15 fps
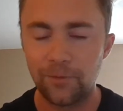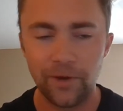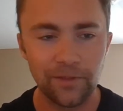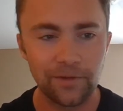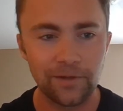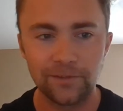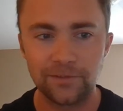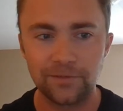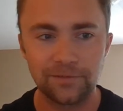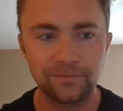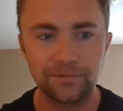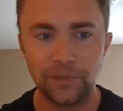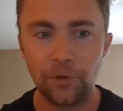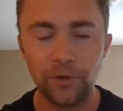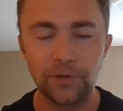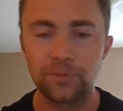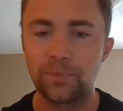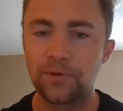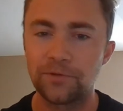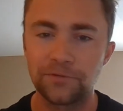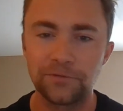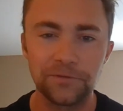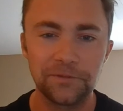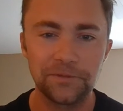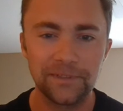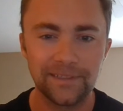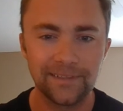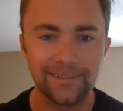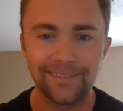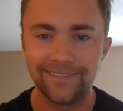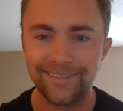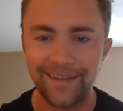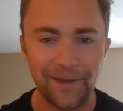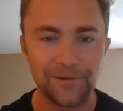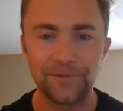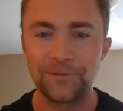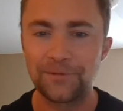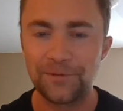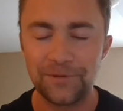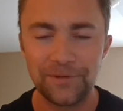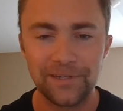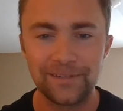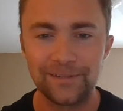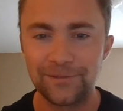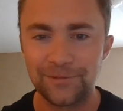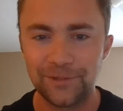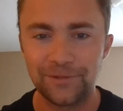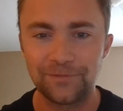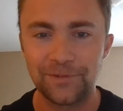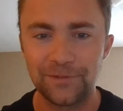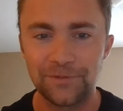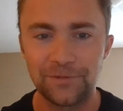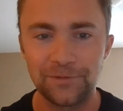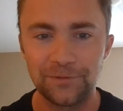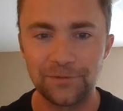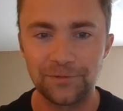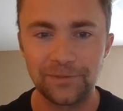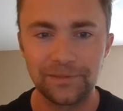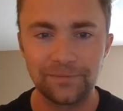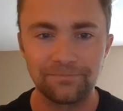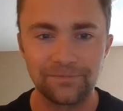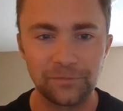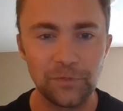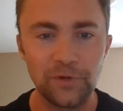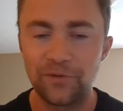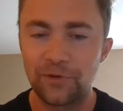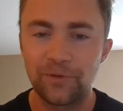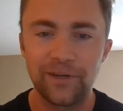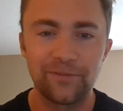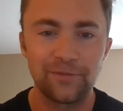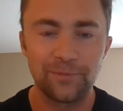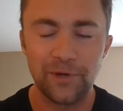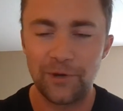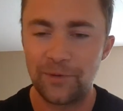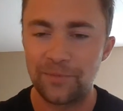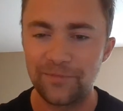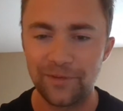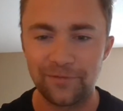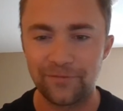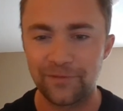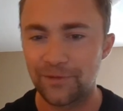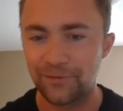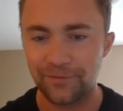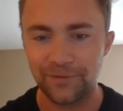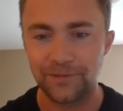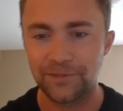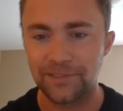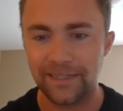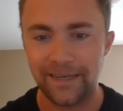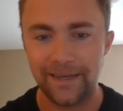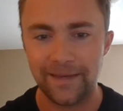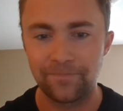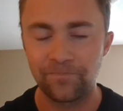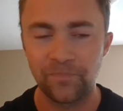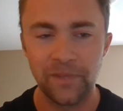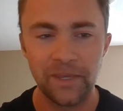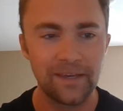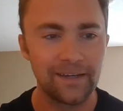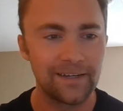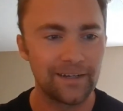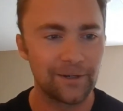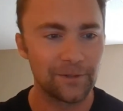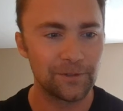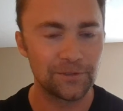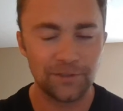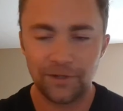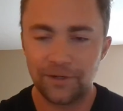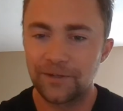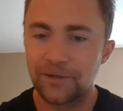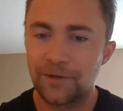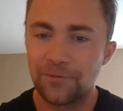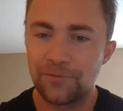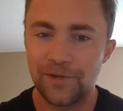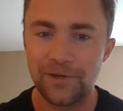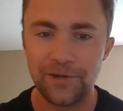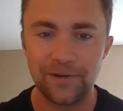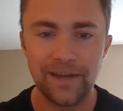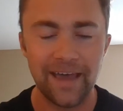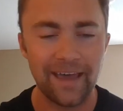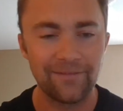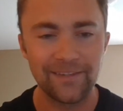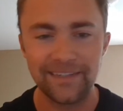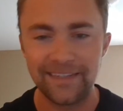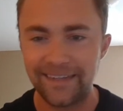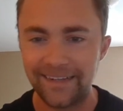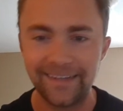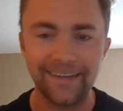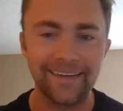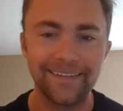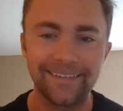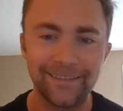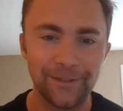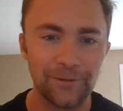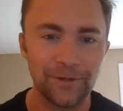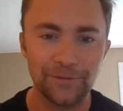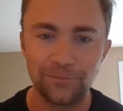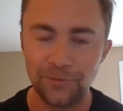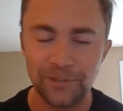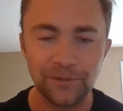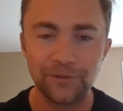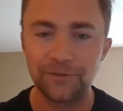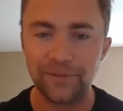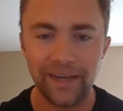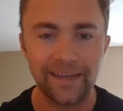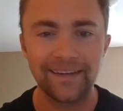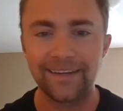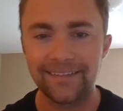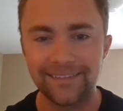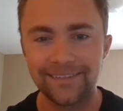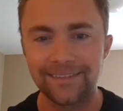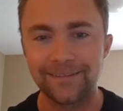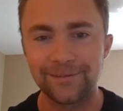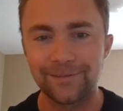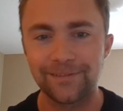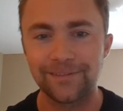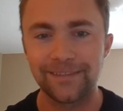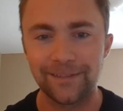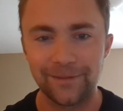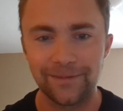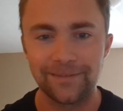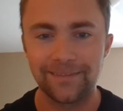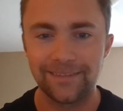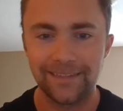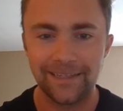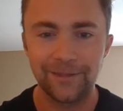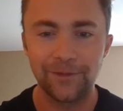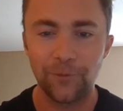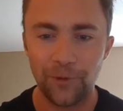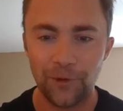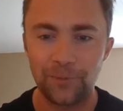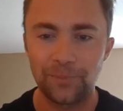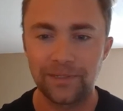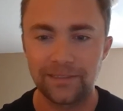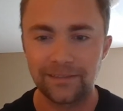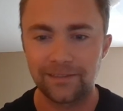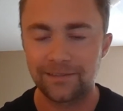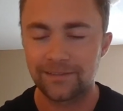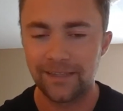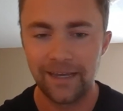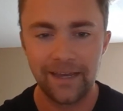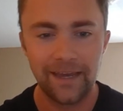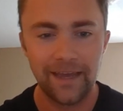Whether it's going to Purdue and not knowing what you're getting yourself into, moving away from home for the first time, or starting a career, not having any idea what real finance is in the workplace.